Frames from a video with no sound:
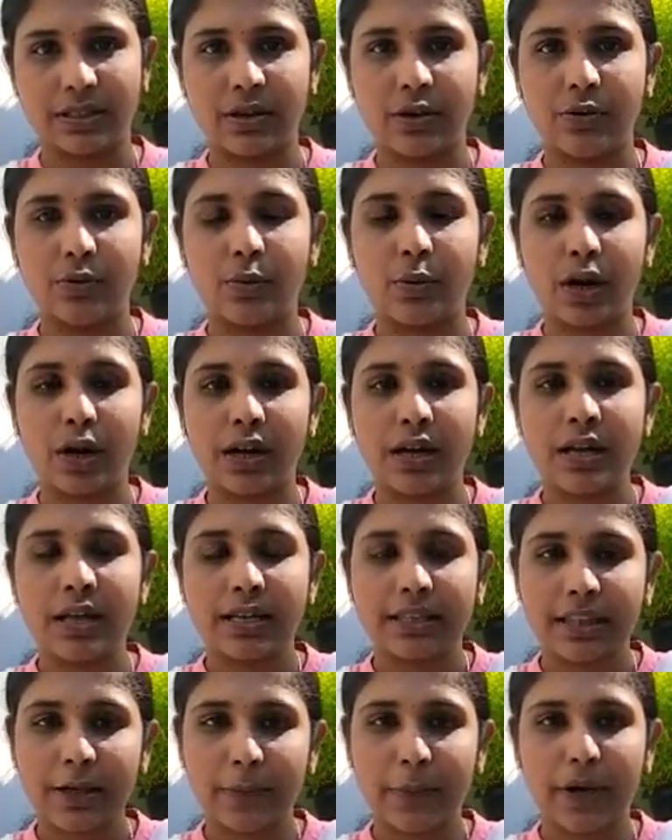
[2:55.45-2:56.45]
The, what,
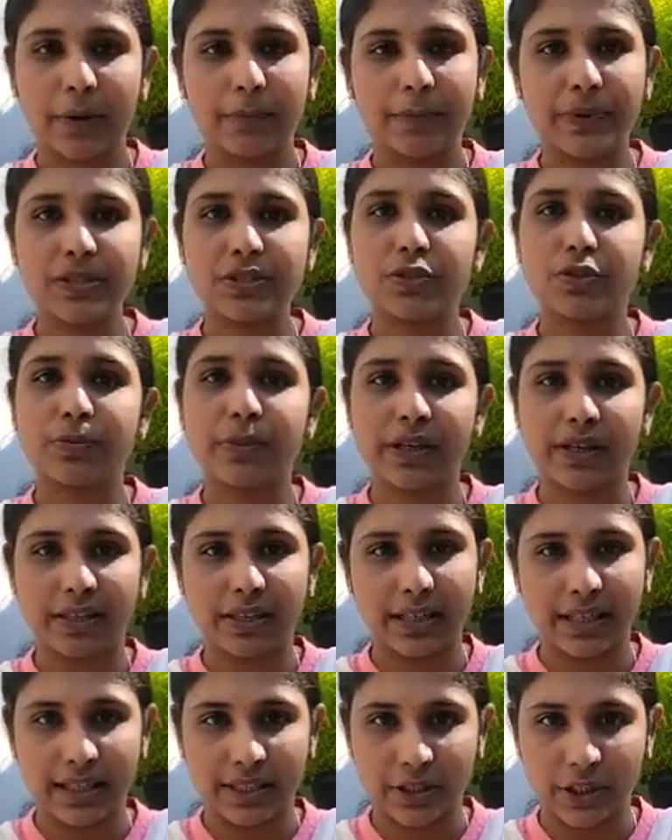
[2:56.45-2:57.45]
the purpose should be
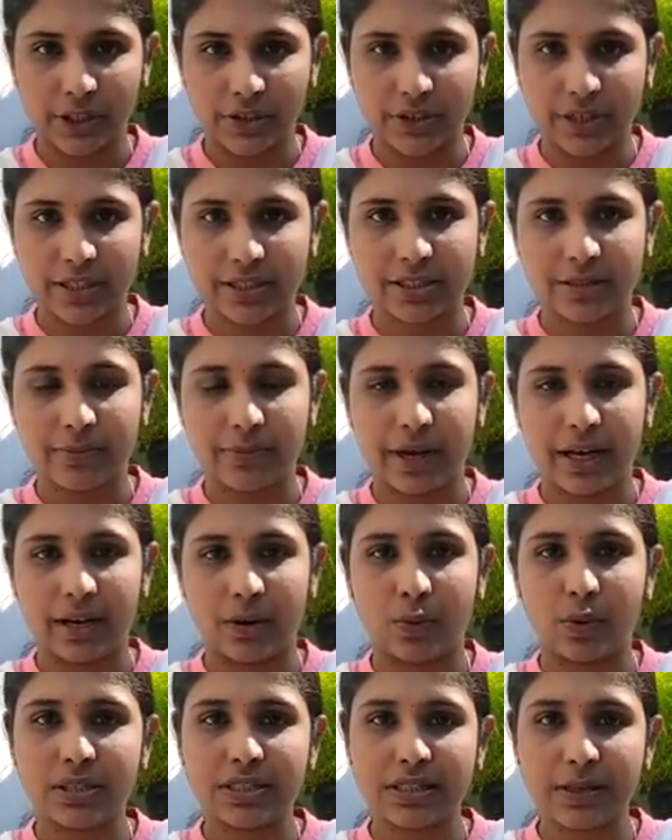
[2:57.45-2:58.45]
written in the introduction para.
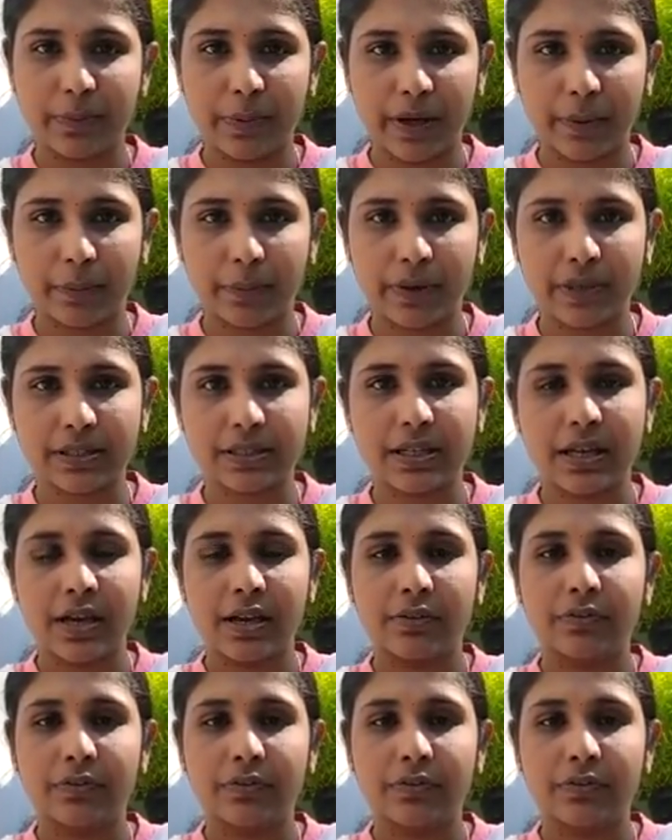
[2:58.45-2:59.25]
What's the purpose?